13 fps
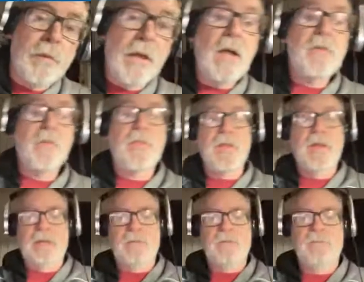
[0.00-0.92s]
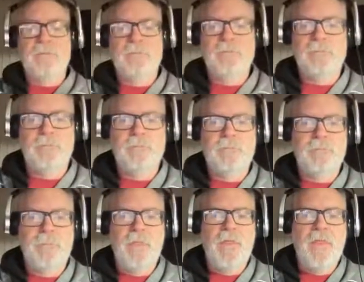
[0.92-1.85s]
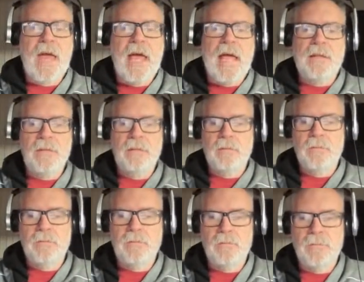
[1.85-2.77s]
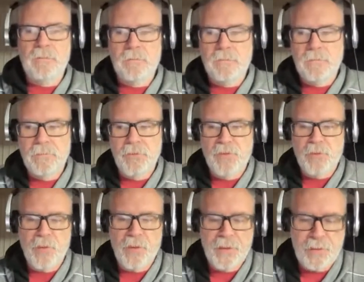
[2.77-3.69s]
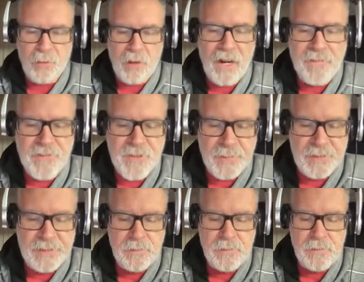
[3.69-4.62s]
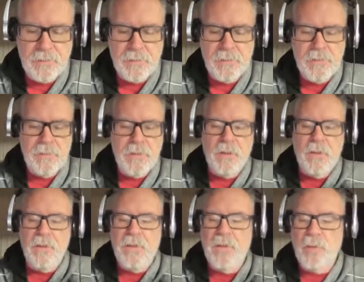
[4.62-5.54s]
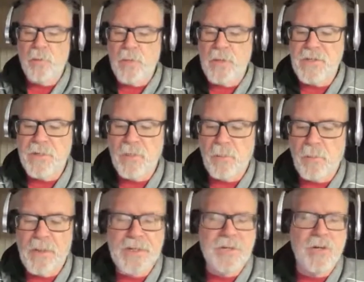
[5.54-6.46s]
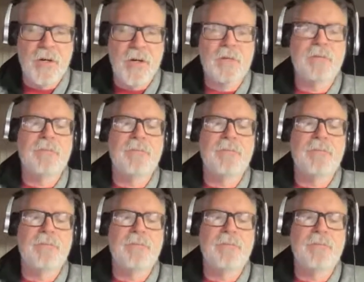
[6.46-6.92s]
other thing that drives me, the original Red Dawn.